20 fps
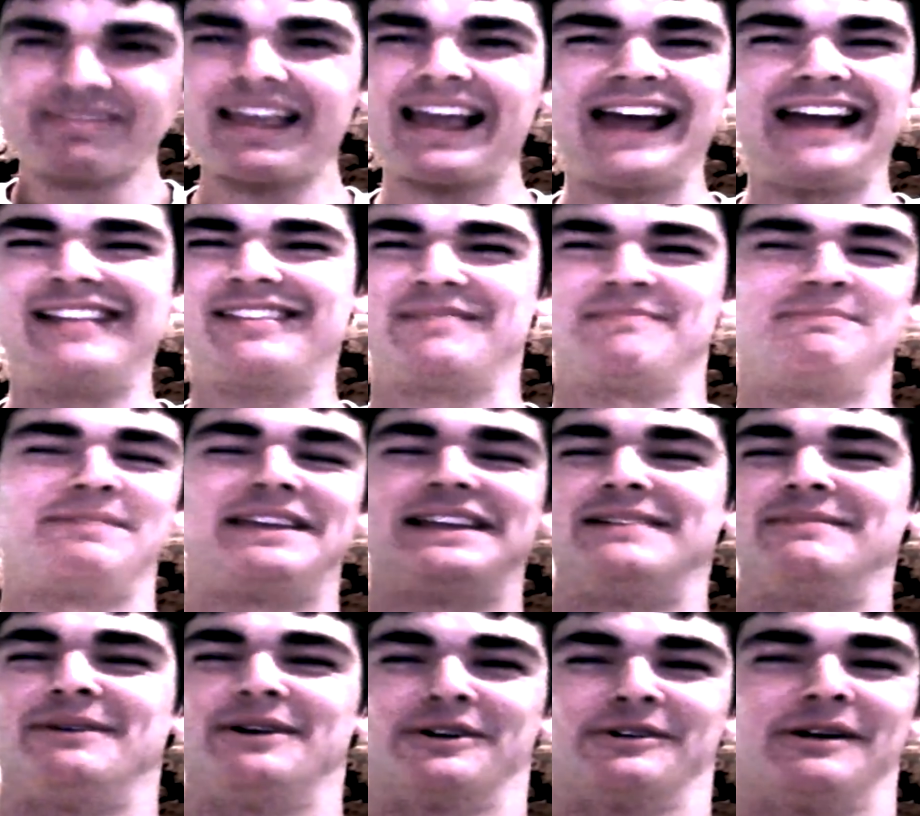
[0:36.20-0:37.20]
ate some
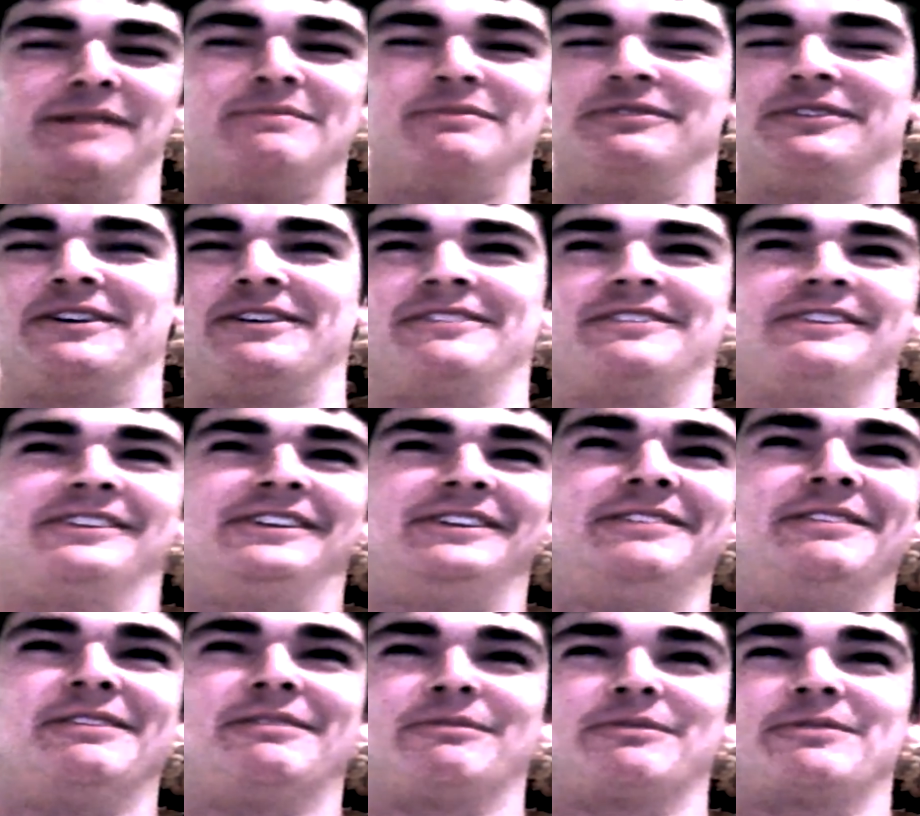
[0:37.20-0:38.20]
peanut butter right before I started to
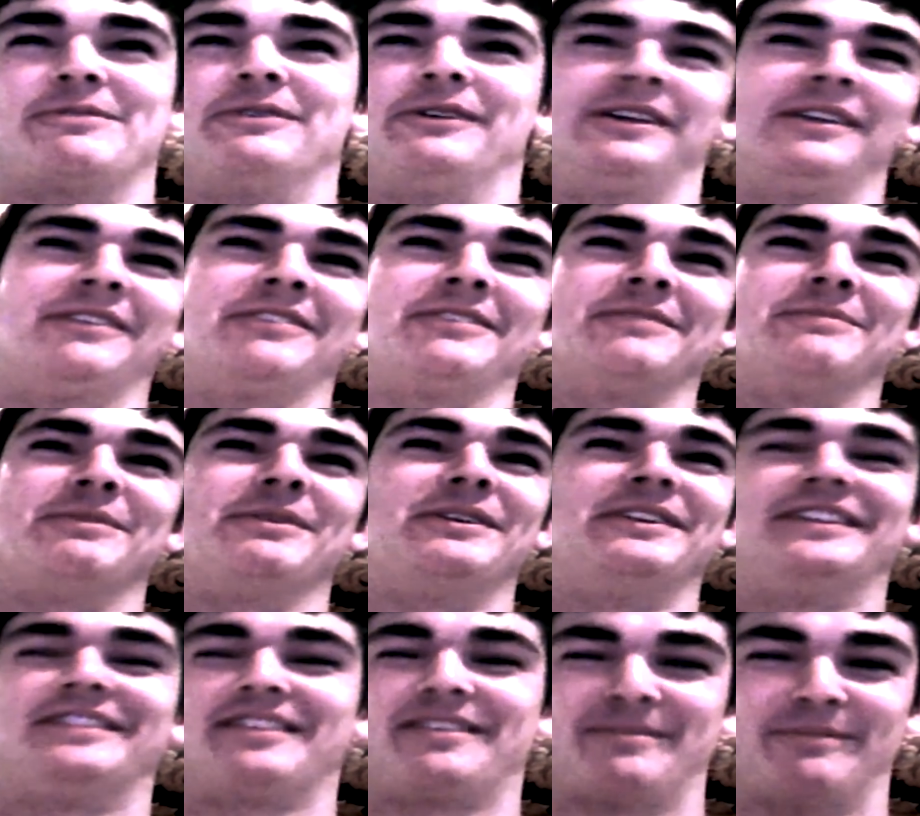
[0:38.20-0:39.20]
do this recording, so probably
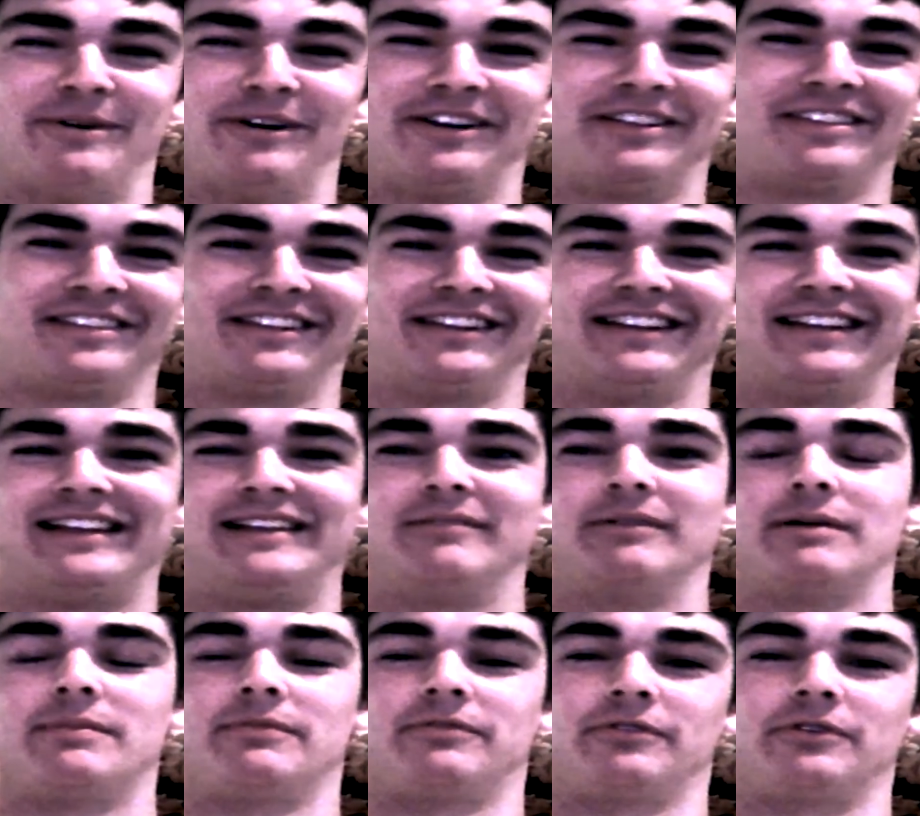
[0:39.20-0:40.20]
not the smartest thing to eat
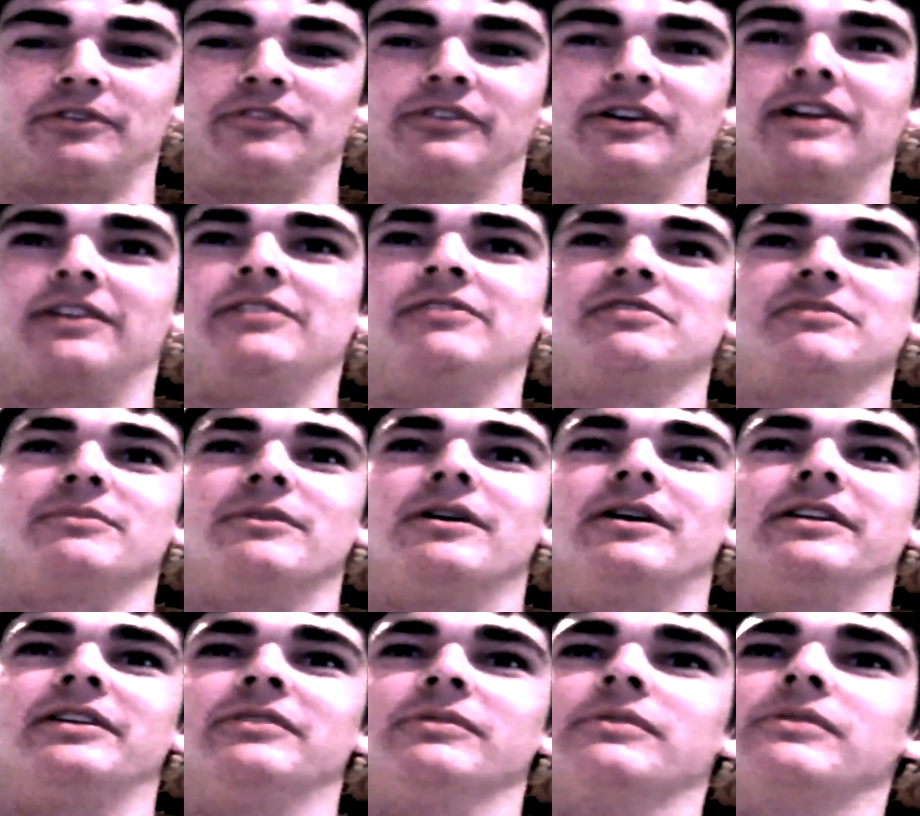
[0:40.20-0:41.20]
right before you try to do some
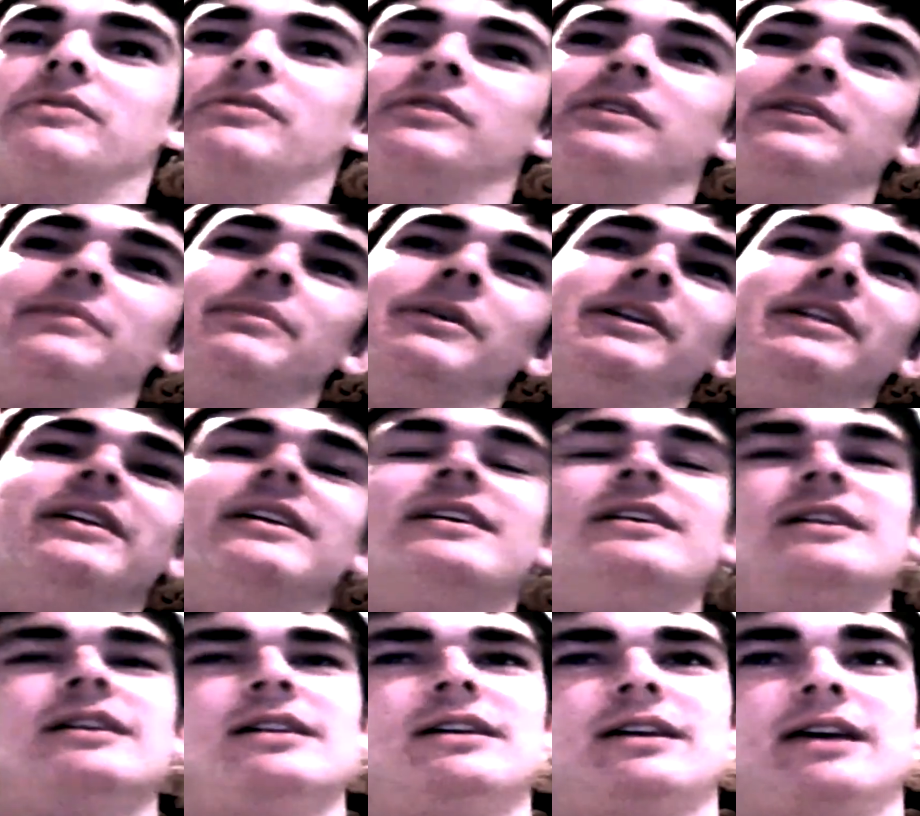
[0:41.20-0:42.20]
audio recording, but
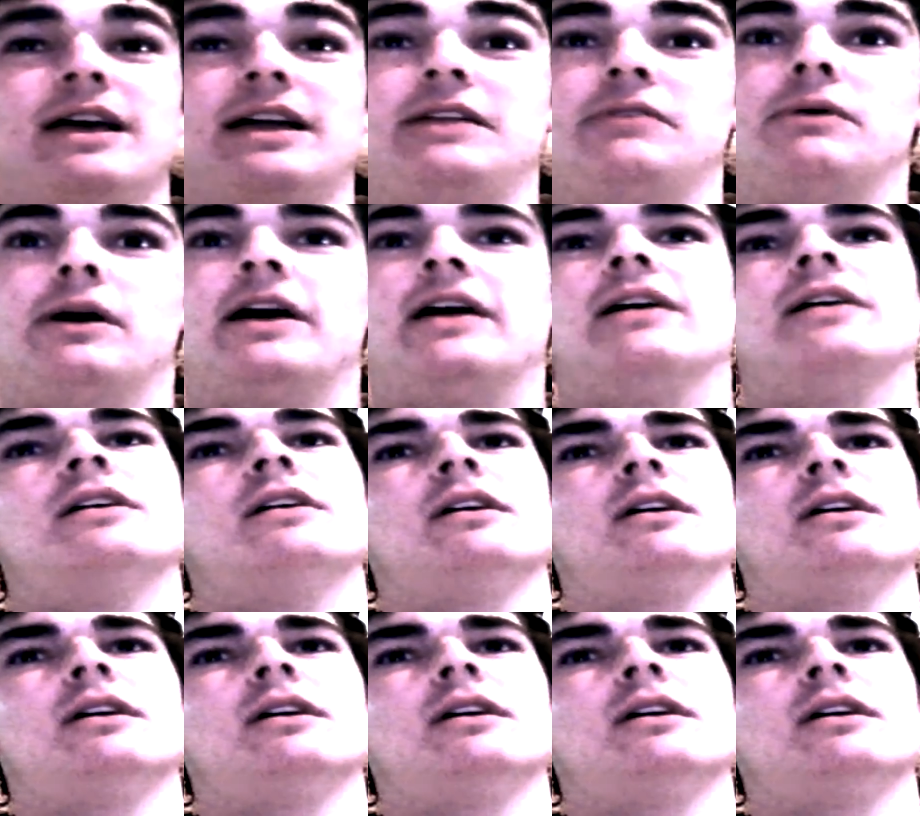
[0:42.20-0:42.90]
anyway,